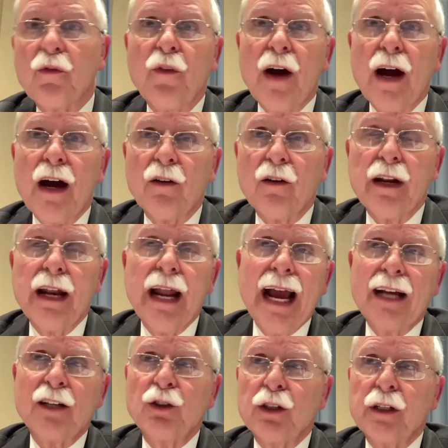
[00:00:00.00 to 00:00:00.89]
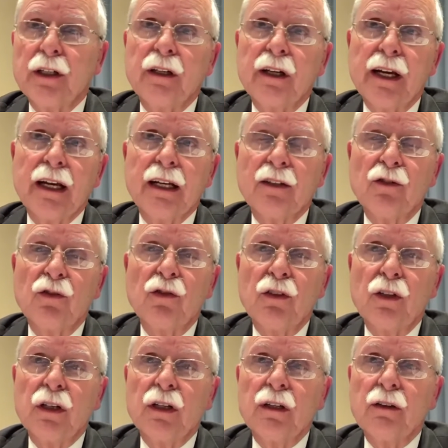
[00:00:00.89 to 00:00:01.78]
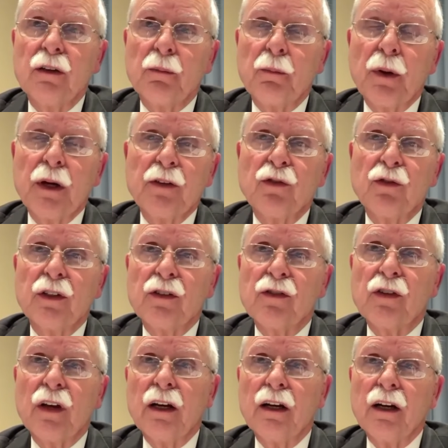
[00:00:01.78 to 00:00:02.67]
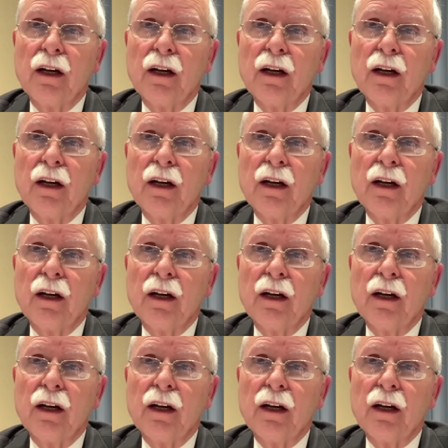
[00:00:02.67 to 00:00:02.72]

filed an action against the president's